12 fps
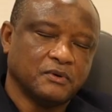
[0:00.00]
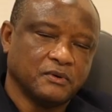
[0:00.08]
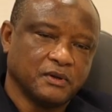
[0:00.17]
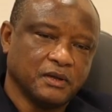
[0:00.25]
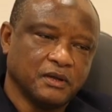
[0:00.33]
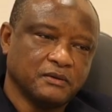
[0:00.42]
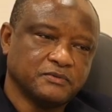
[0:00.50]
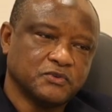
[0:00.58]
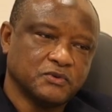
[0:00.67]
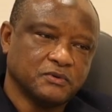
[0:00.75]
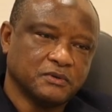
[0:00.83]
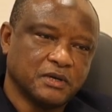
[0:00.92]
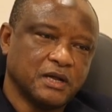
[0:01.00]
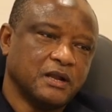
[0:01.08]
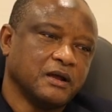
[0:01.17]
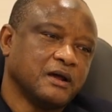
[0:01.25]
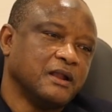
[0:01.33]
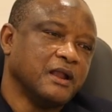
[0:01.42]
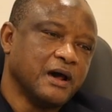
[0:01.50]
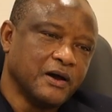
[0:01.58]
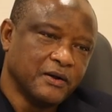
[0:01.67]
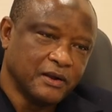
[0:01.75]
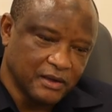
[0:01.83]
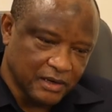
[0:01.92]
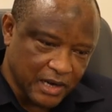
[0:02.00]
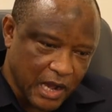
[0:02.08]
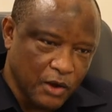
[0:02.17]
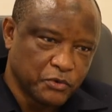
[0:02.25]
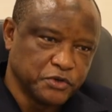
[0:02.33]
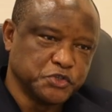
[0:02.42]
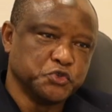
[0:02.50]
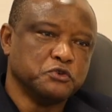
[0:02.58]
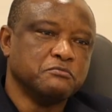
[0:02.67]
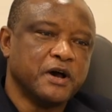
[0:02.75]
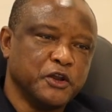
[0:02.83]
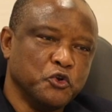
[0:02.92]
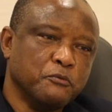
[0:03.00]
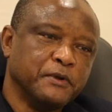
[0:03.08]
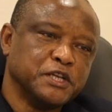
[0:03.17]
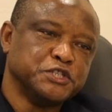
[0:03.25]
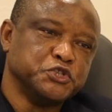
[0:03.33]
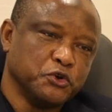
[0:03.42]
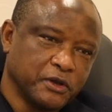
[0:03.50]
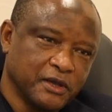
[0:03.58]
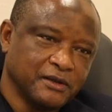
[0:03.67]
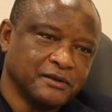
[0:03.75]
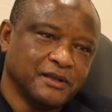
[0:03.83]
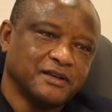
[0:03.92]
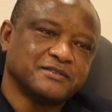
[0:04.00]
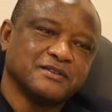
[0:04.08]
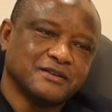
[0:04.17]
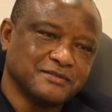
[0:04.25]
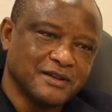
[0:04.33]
Okay. So can I now resume my normal jogging exercise?